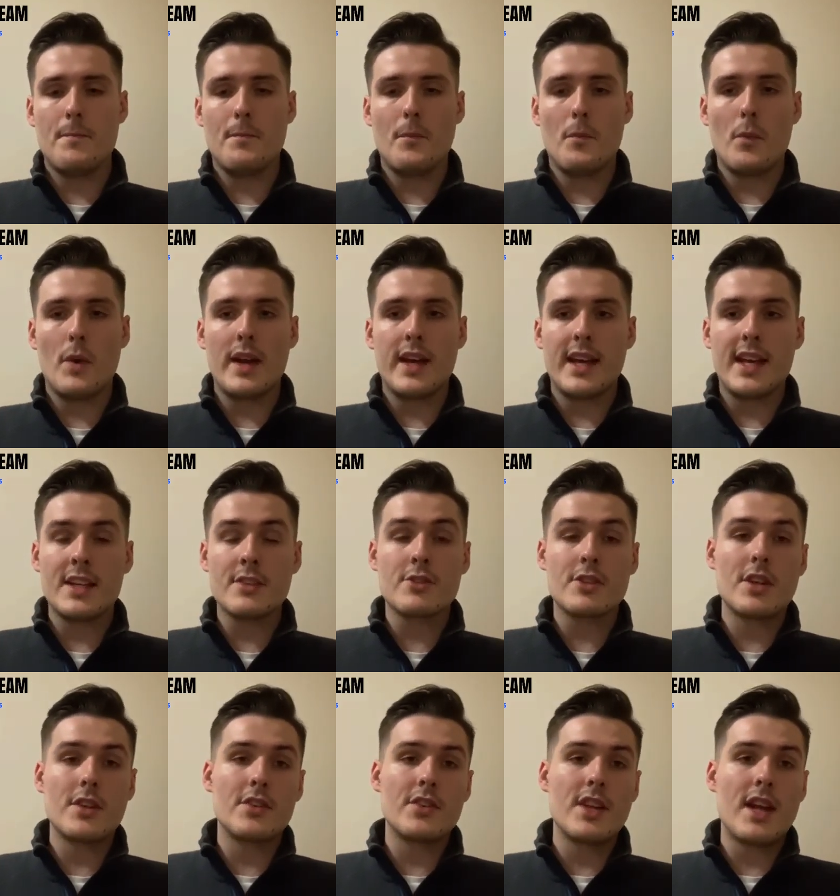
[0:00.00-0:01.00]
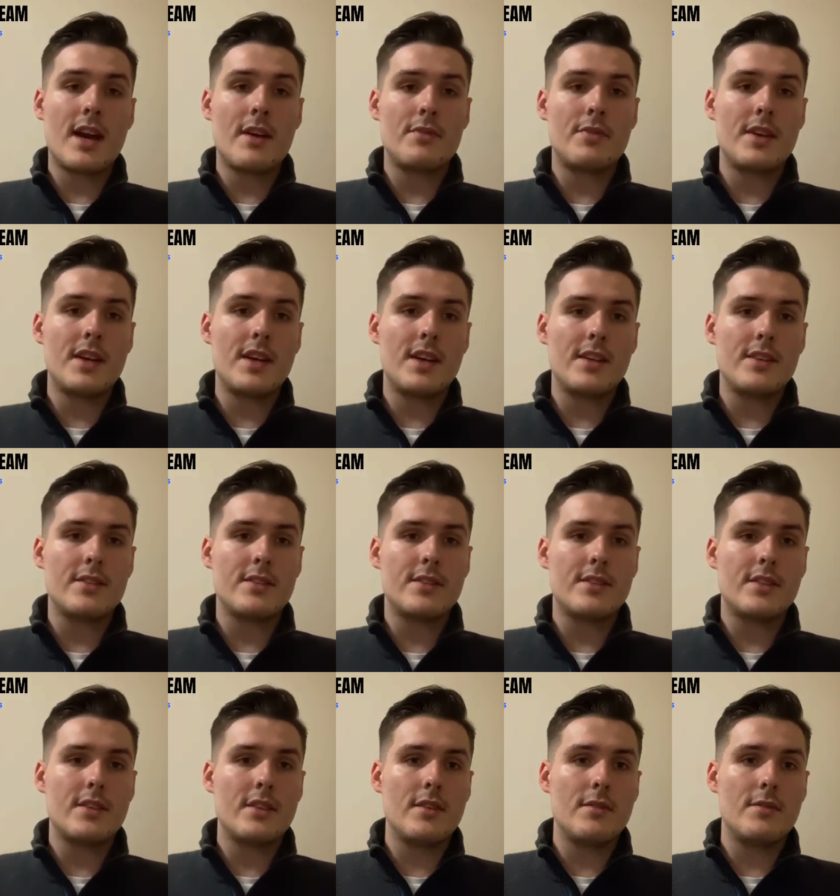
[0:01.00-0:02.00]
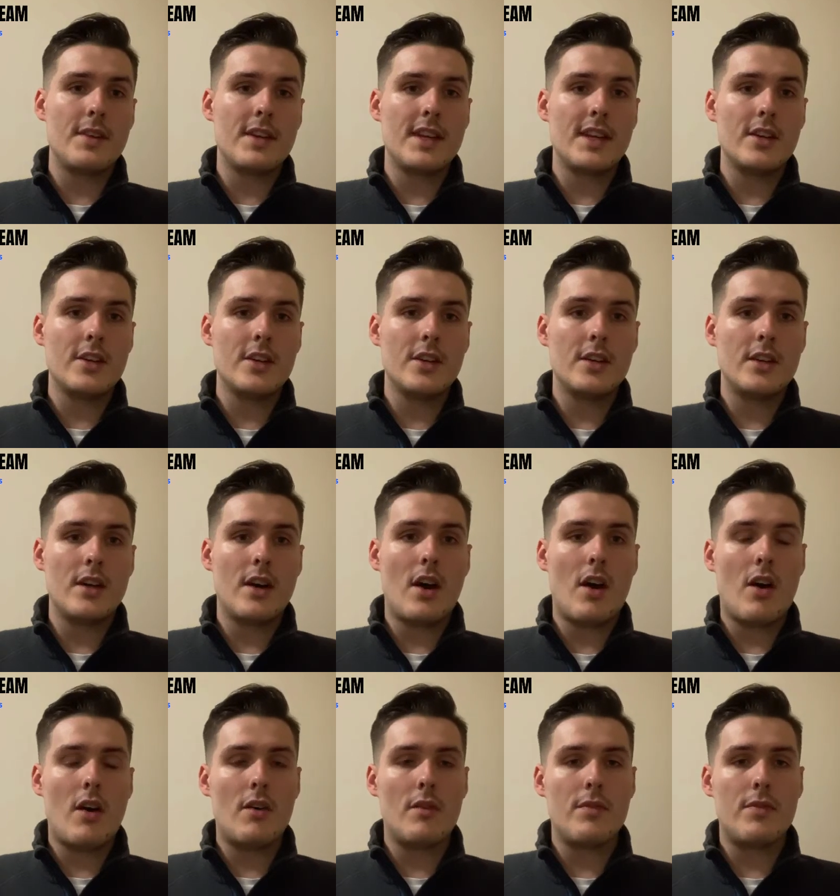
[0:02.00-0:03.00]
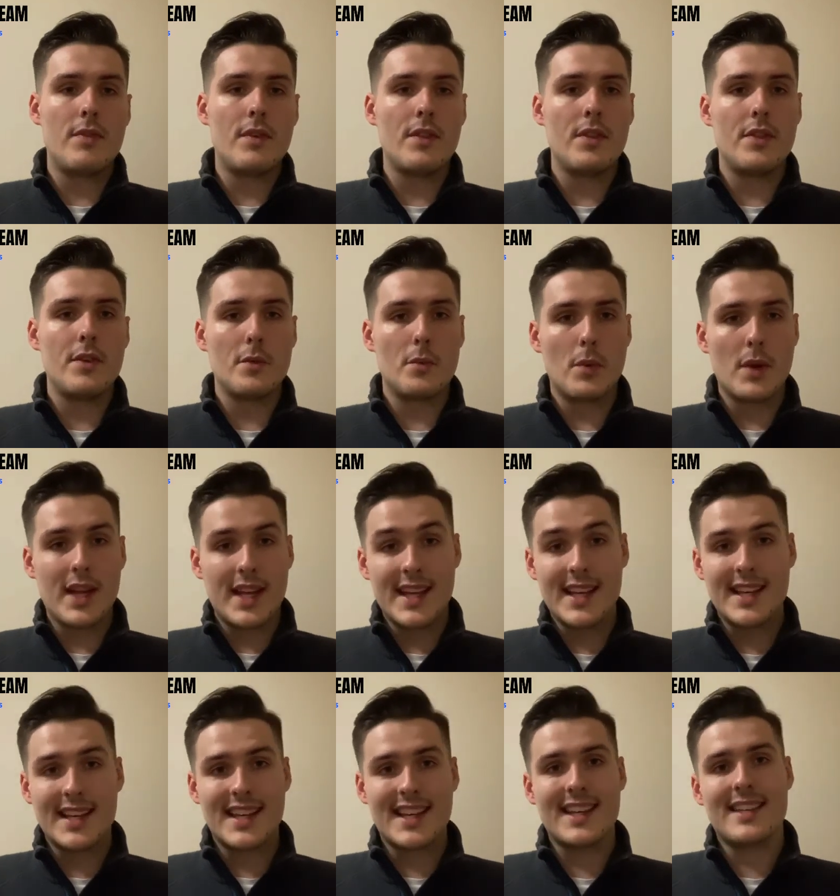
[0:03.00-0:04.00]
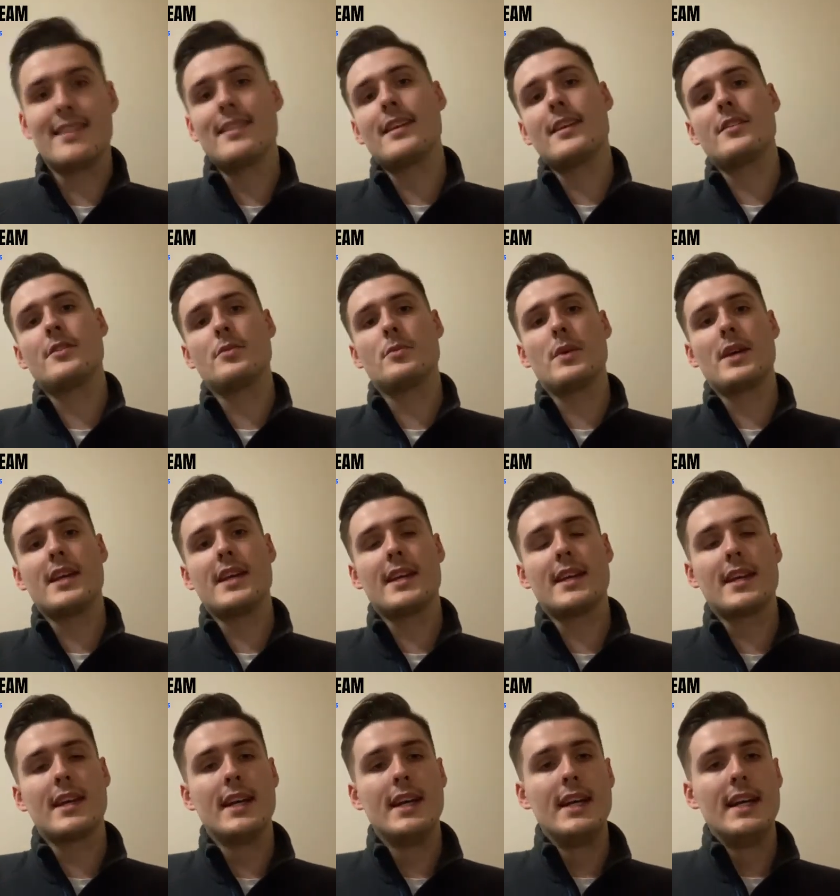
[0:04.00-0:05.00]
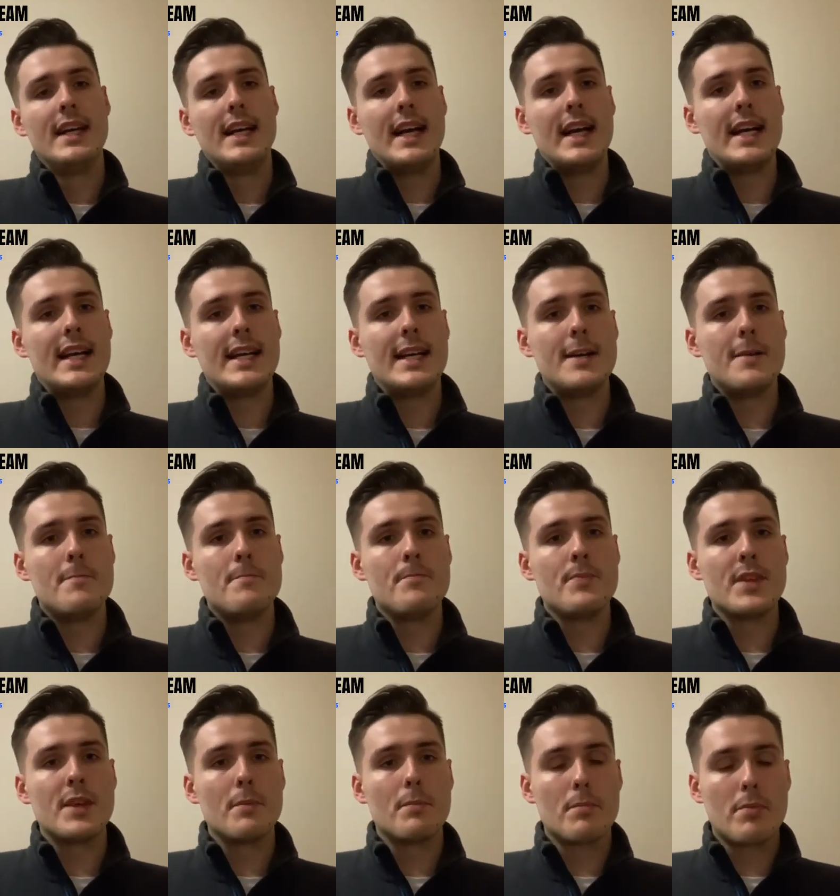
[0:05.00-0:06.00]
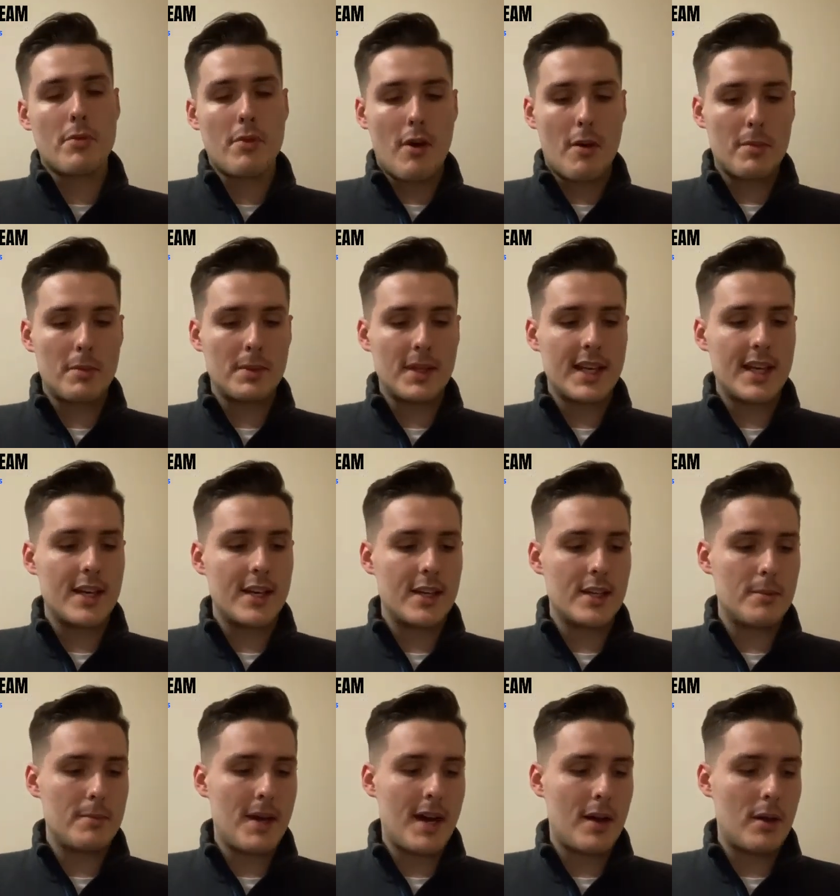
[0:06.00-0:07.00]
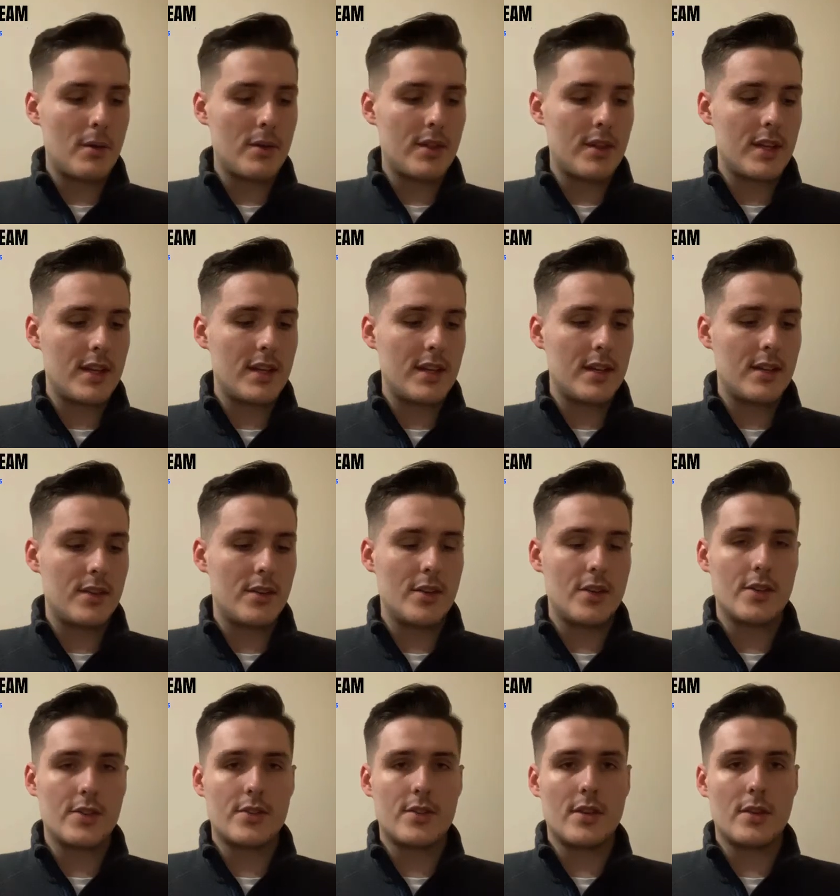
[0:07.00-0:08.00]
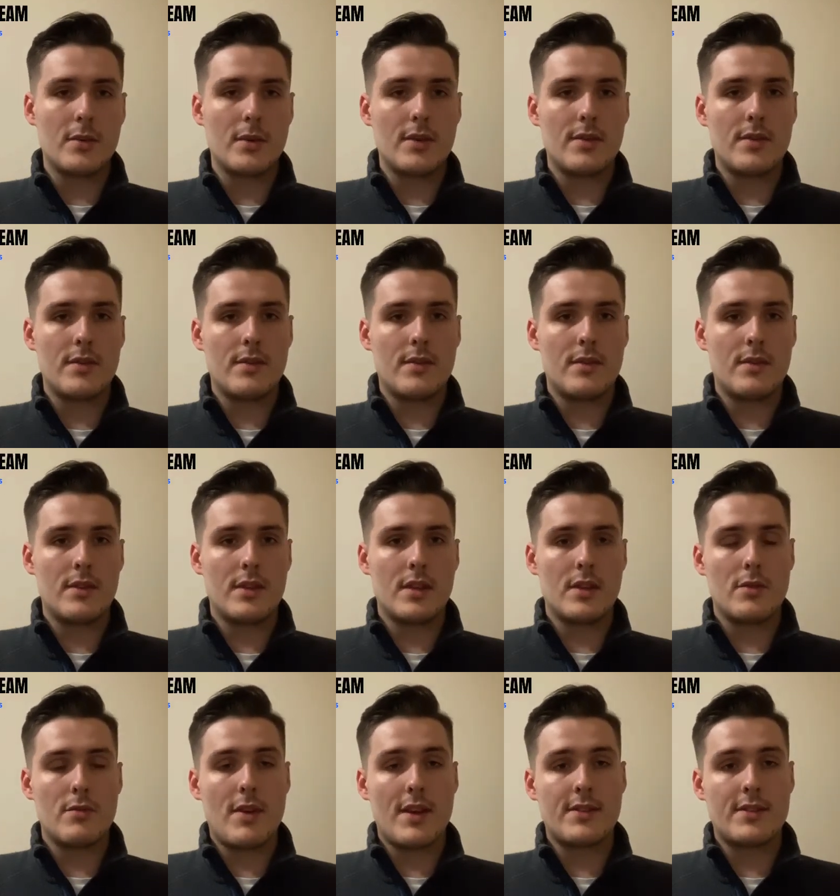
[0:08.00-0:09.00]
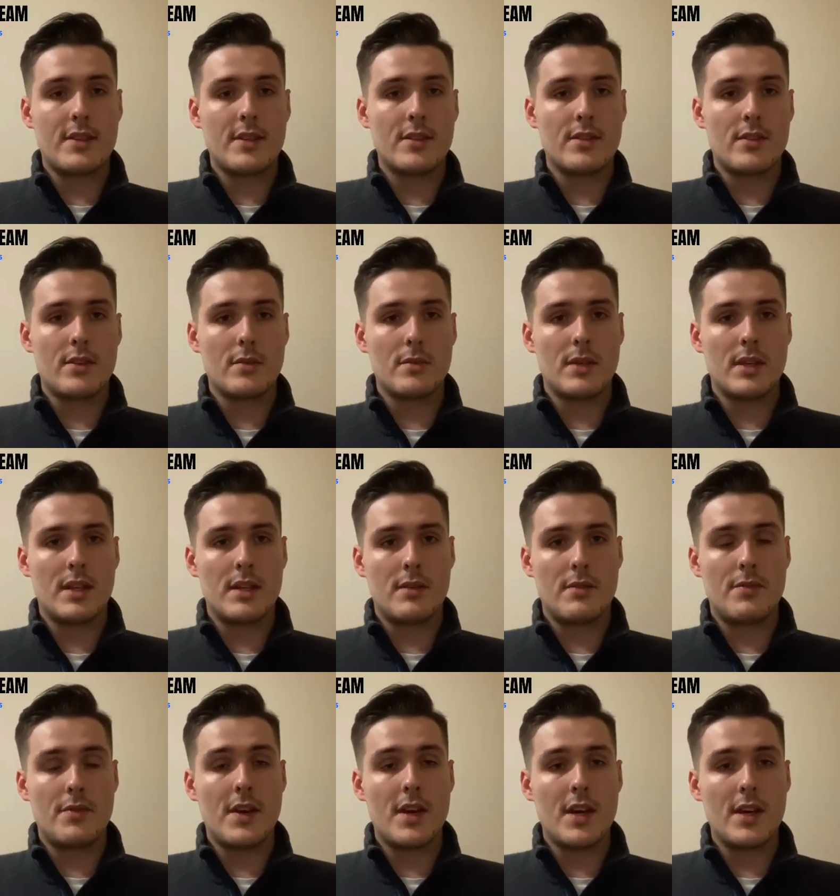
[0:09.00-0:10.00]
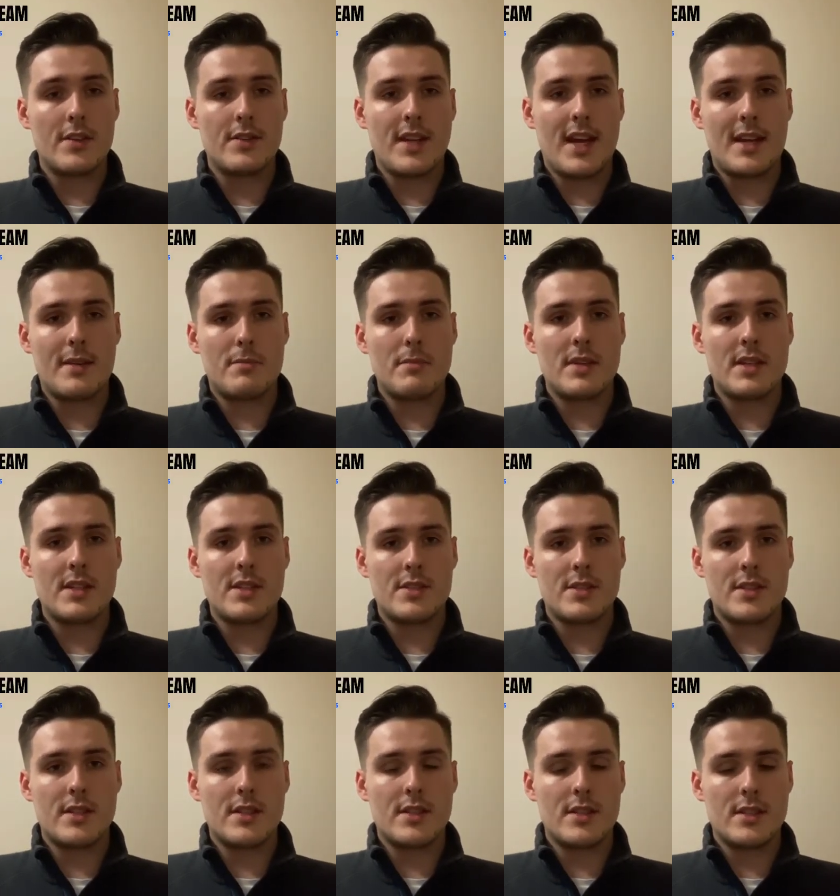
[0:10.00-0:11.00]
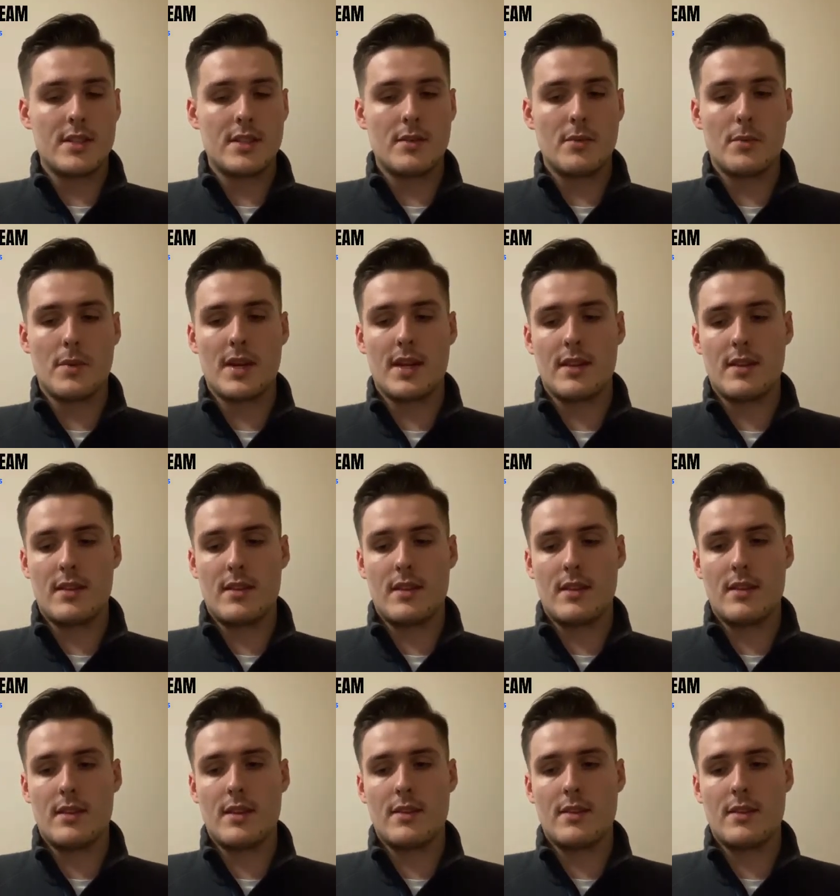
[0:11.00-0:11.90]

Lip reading: We're introducing our first video of the week this week. You probably heard about those who were, you know, residents who were first administered with the